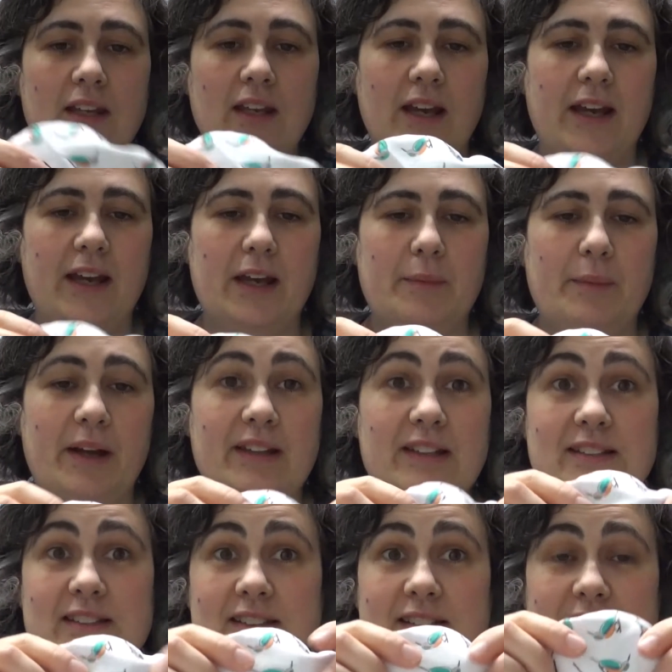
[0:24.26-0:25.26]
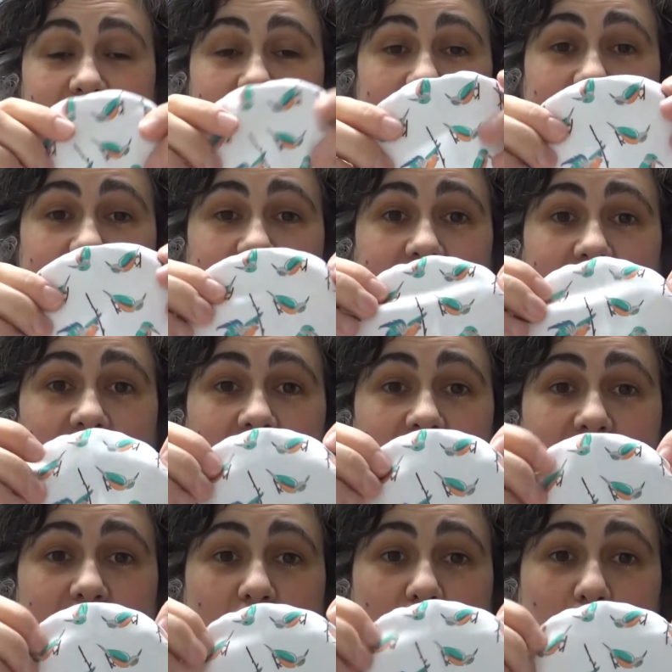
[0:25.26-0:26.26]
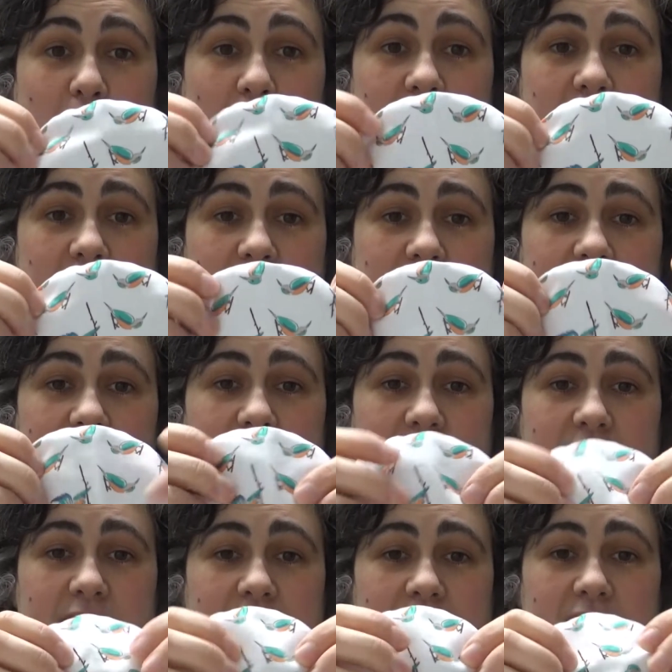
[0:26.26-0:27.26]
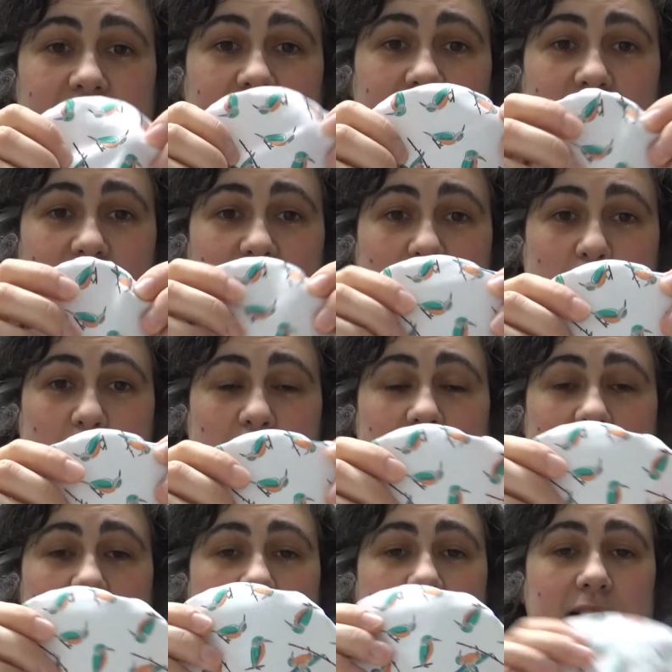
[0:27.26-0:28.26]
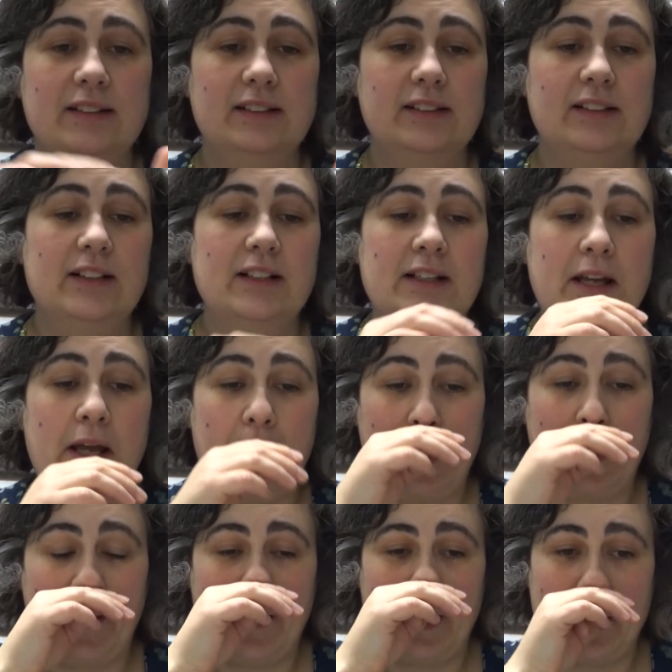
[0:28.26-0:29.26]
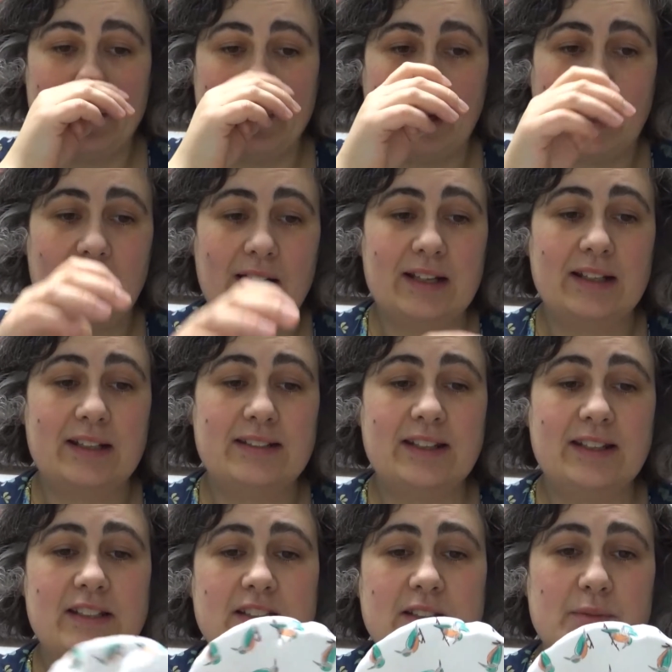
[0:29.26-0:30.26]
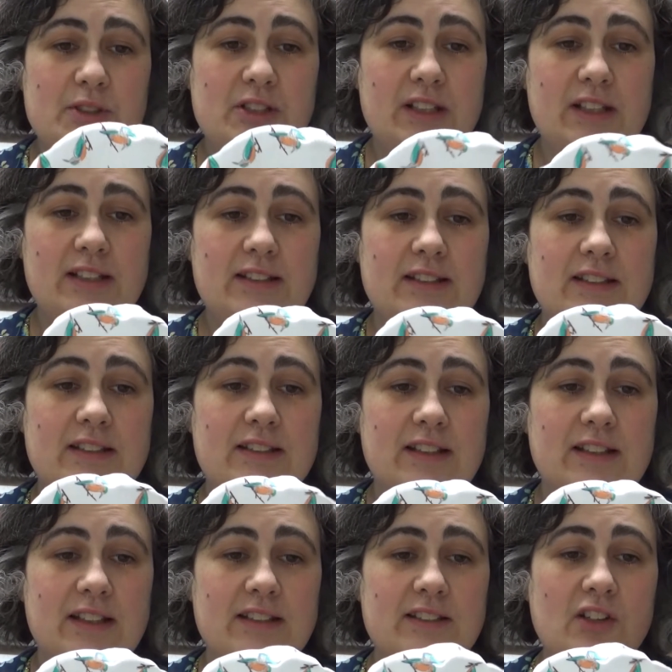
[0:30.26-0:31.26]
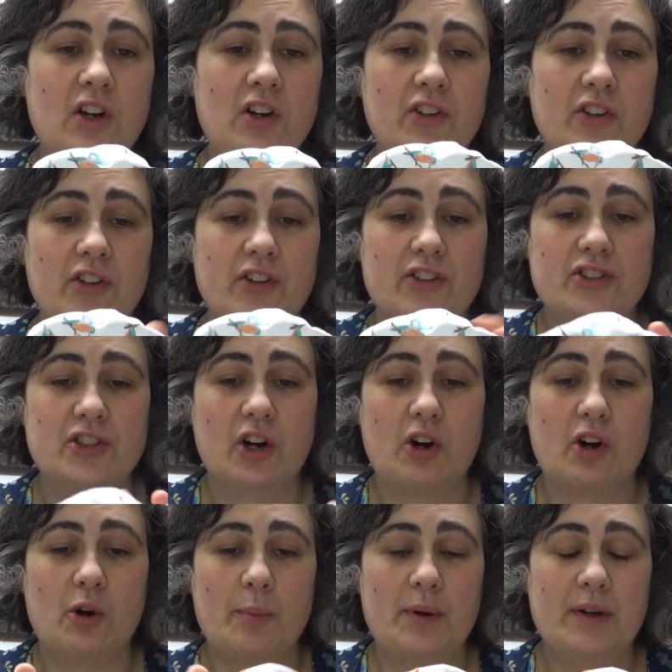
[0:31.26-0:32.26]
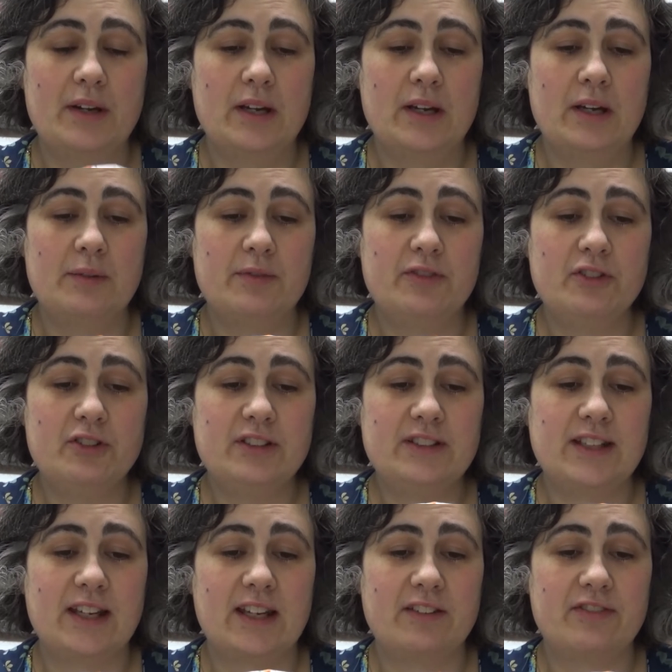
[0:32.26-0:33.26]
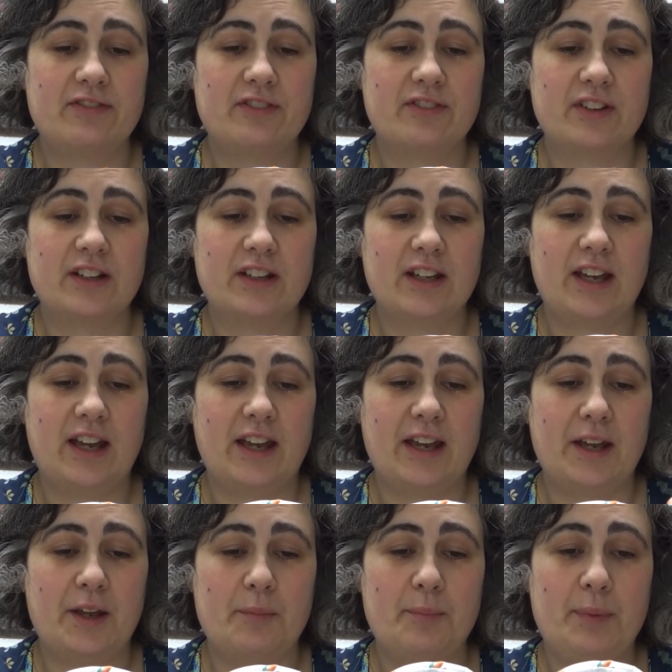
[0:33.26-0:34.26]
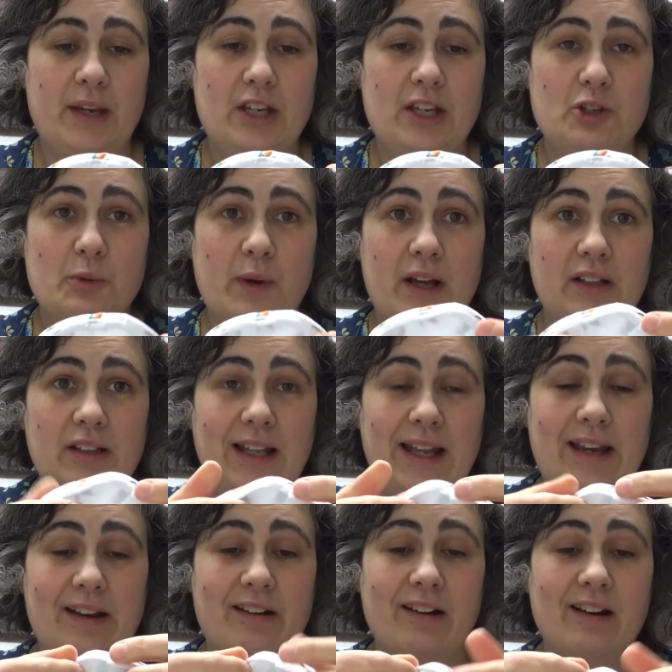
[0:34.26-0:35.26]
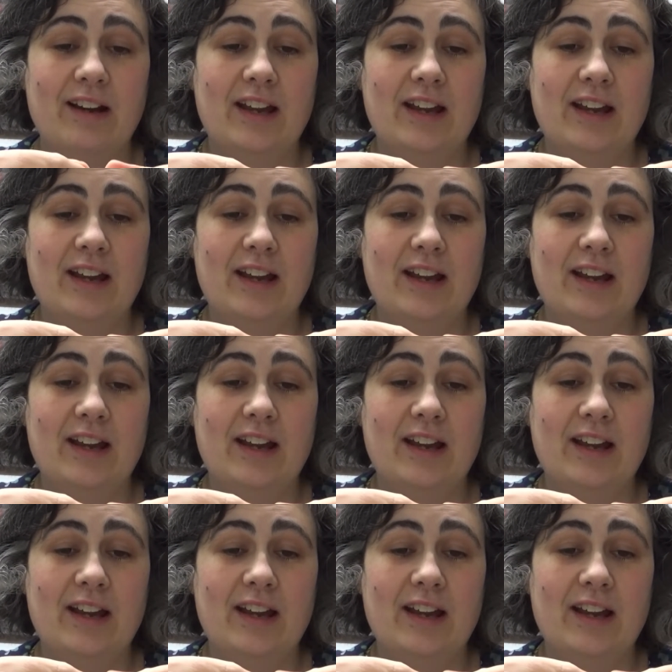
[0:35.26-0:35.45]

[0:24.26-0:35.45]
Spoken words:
And this is in a new print, Kingfish print. And essentially what it is it's cotton on the top, food safe, PUL layer